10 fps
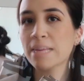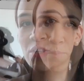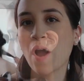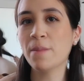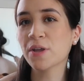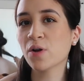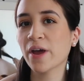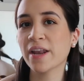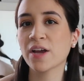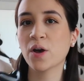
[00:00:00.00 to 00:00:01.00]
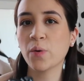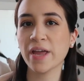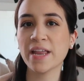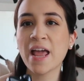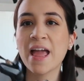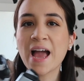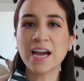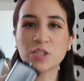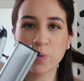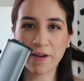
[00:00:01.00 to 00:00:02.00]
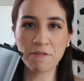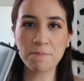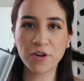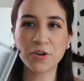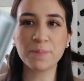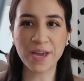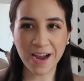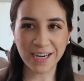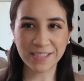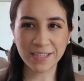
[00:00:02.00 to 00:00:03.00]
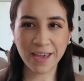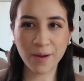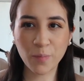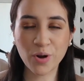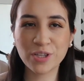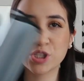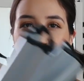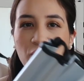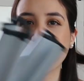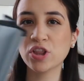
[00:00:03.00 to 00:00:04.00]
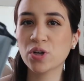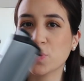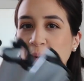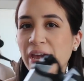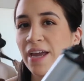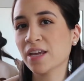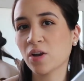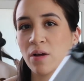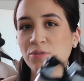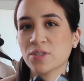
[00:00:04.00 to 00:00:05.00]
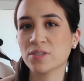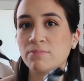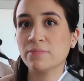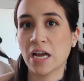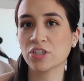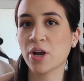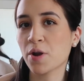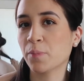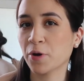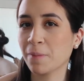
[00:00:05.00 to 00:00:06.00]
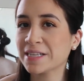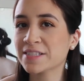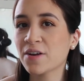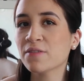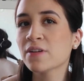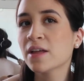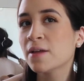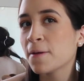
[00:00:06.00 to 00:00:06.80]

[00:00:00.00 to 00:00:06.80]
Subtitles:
So I'm gonna go ahead and go in. I do have a mirror behind the camera, so if I look away, you know, I'm just not trying to burn myself.